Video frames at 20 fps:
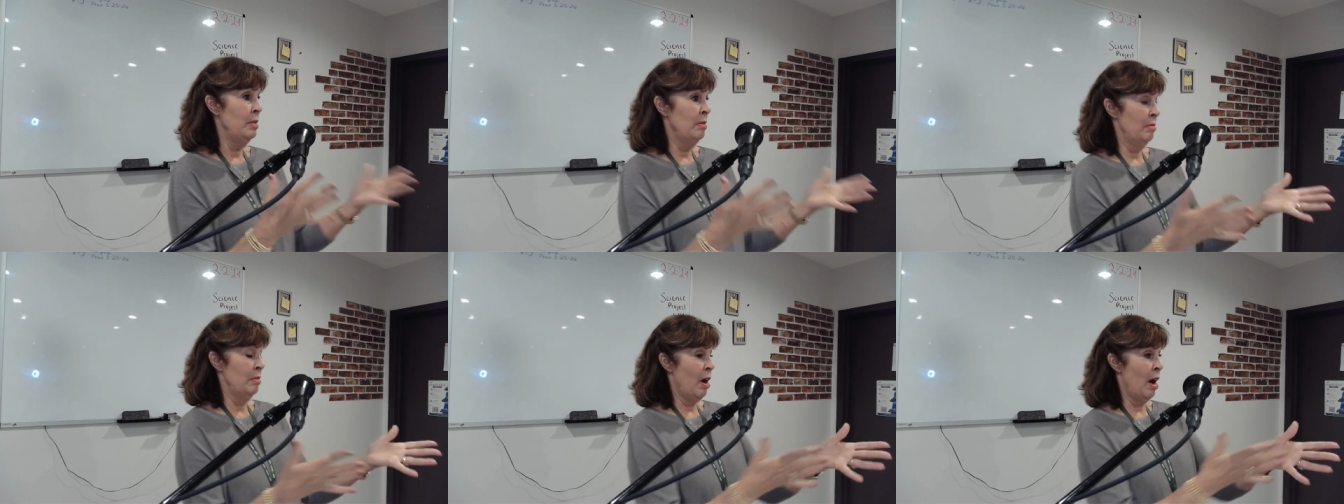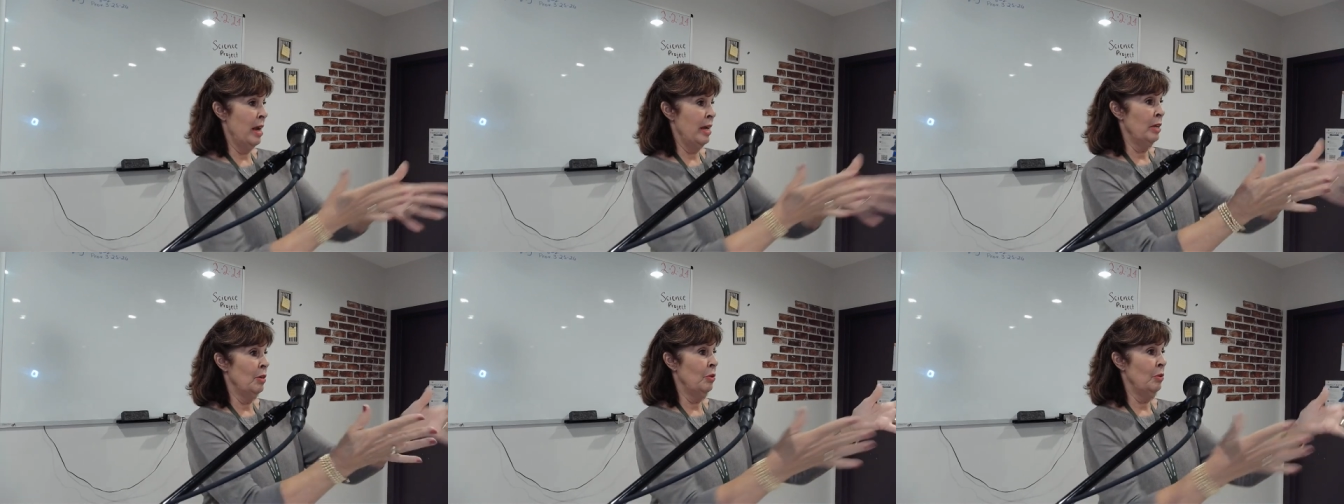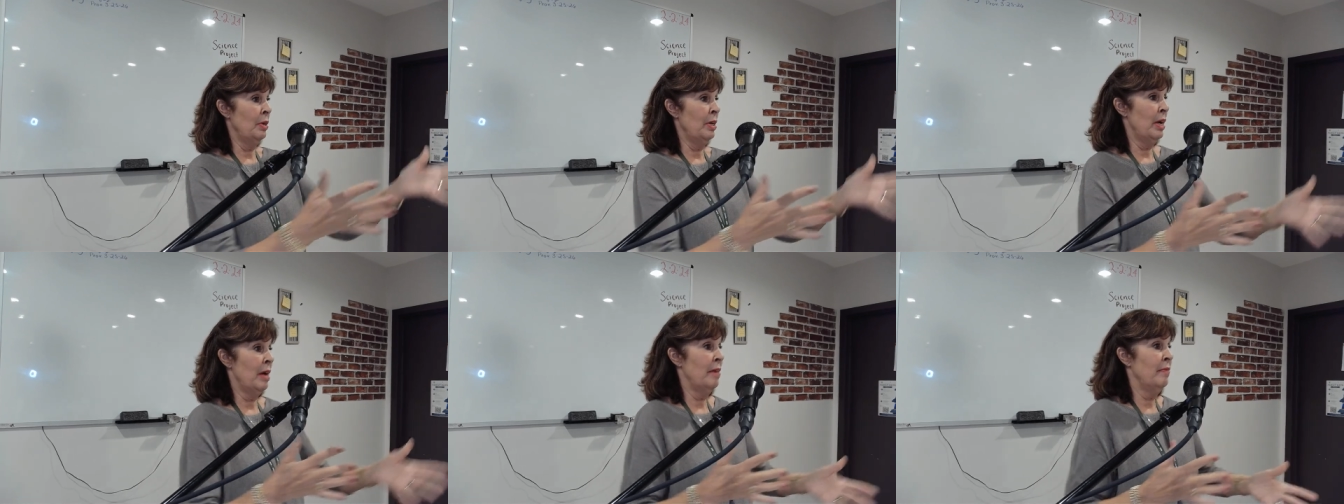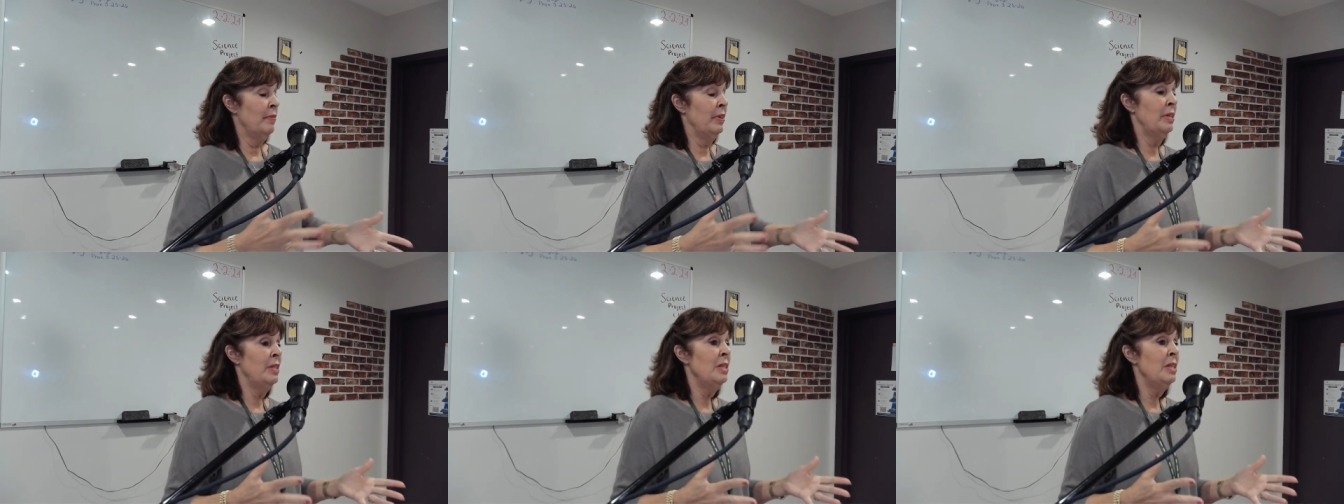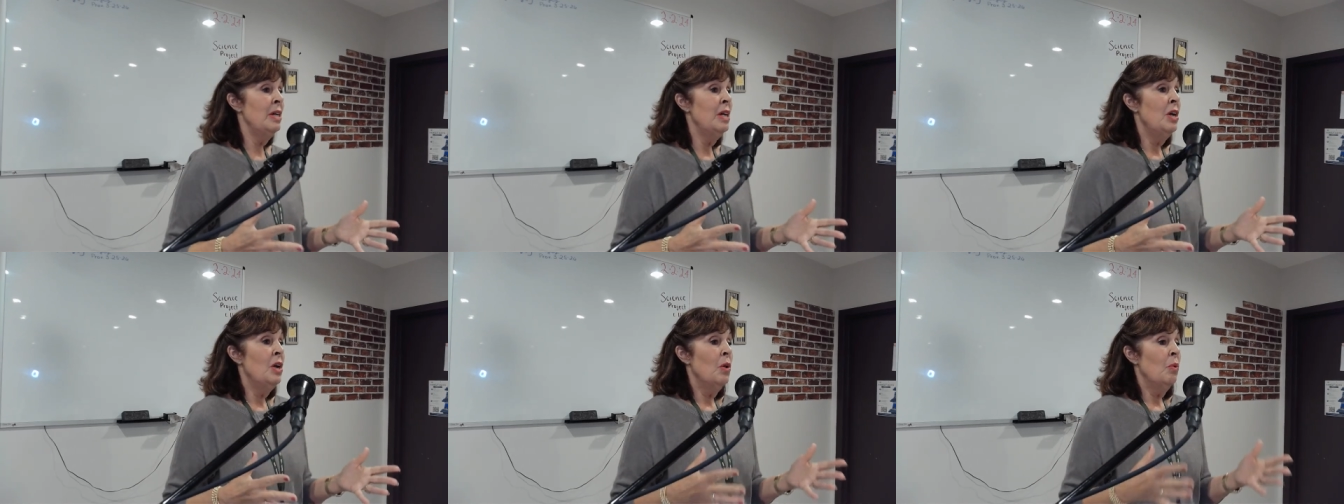die and go to heaven,
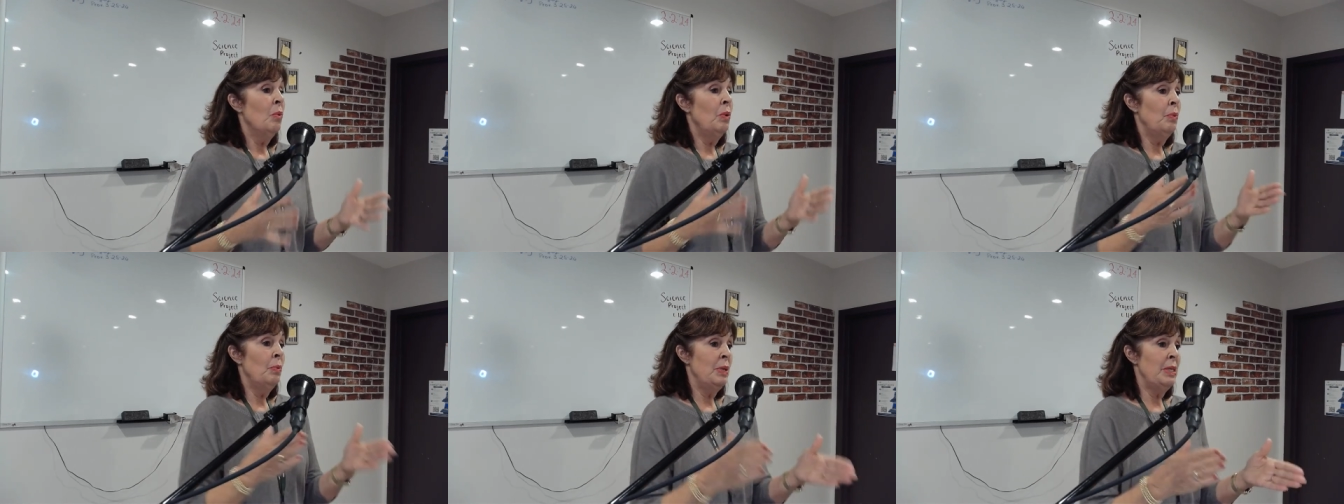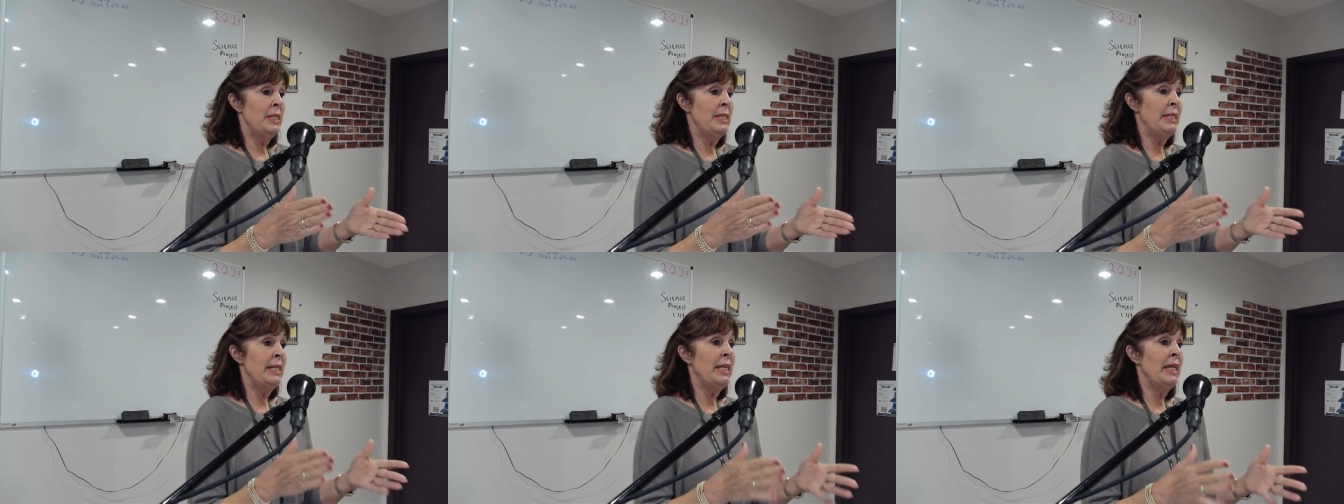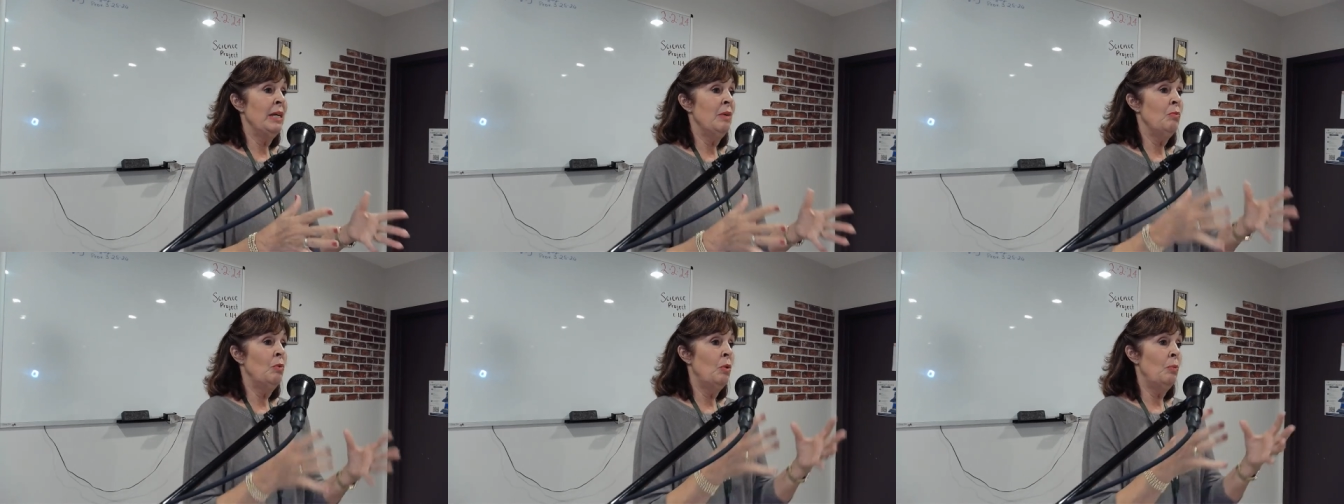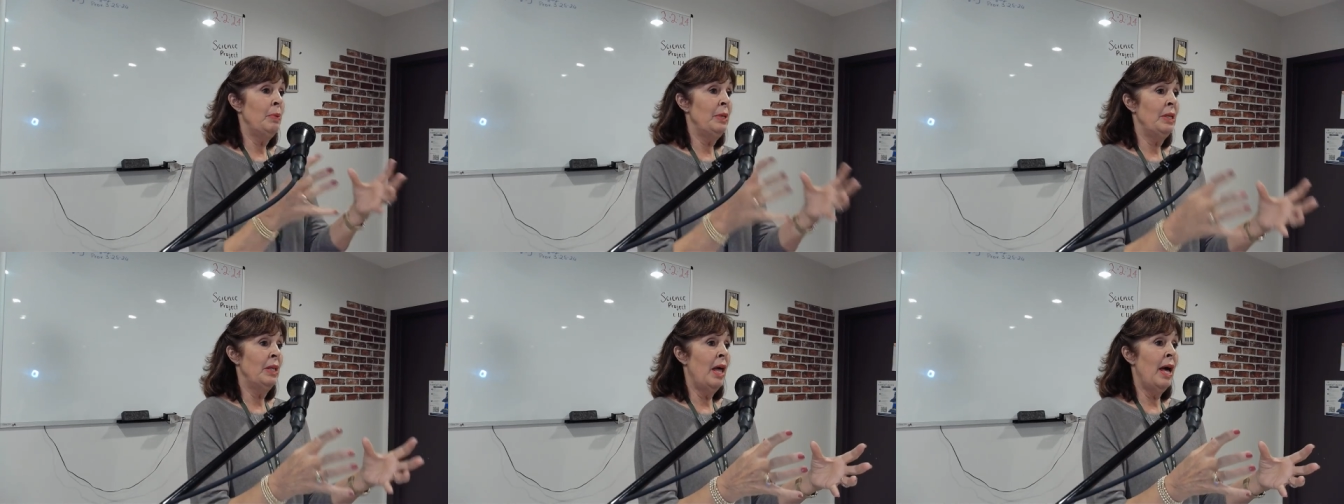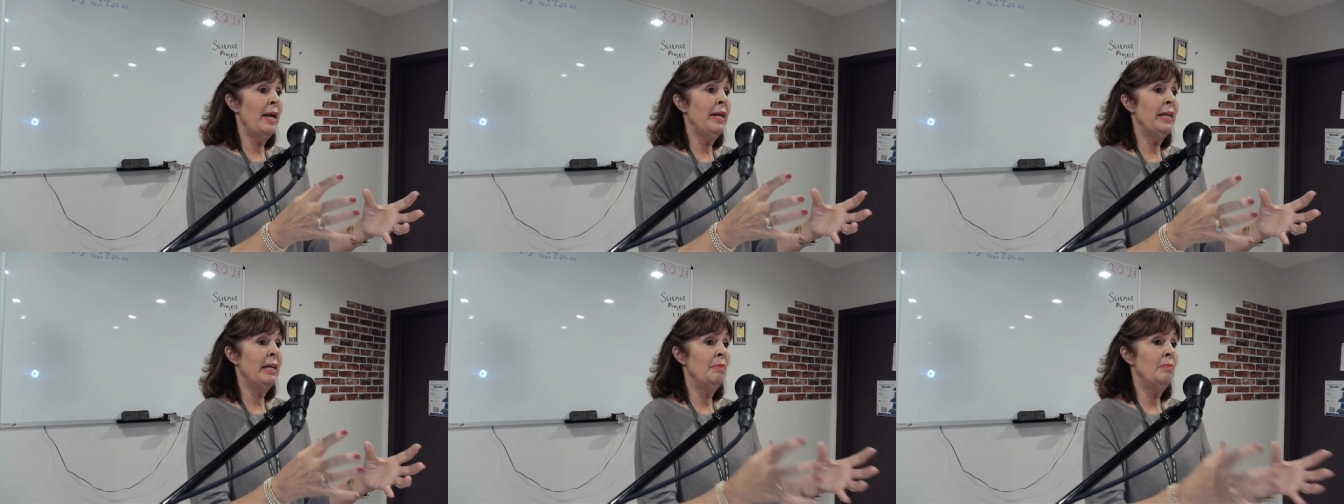when we see him, we'll be
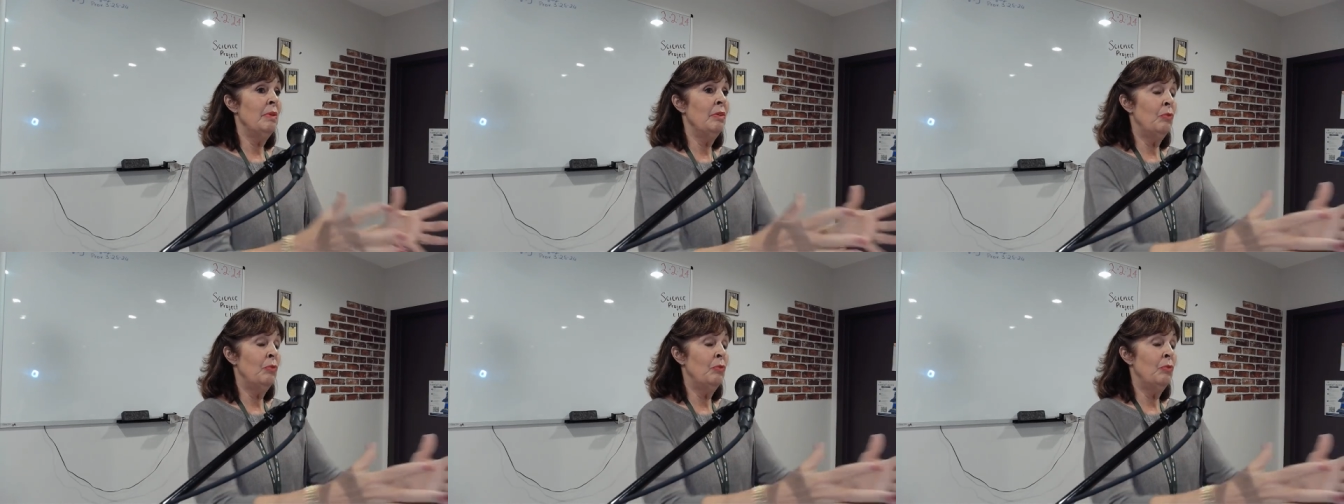like him.